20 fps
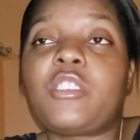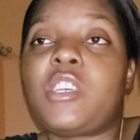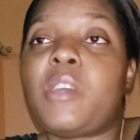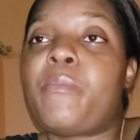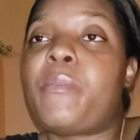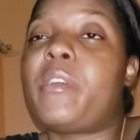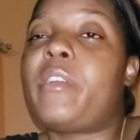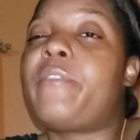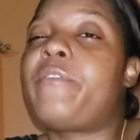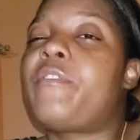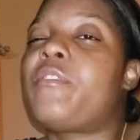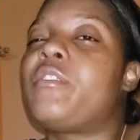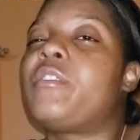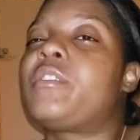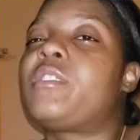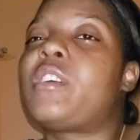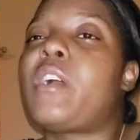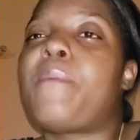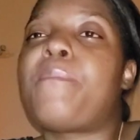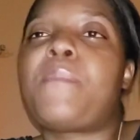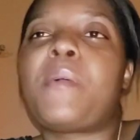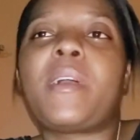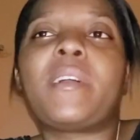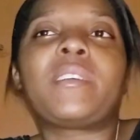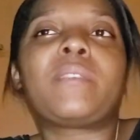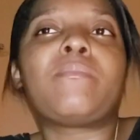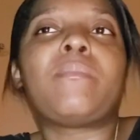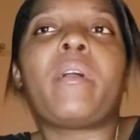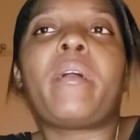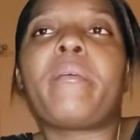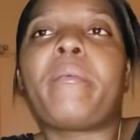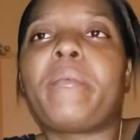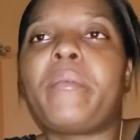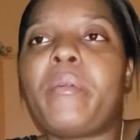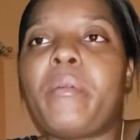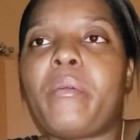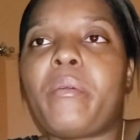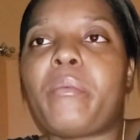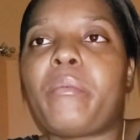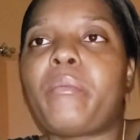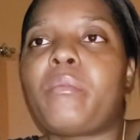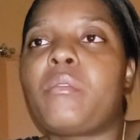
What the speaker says: April the 1st now pass me, I go down.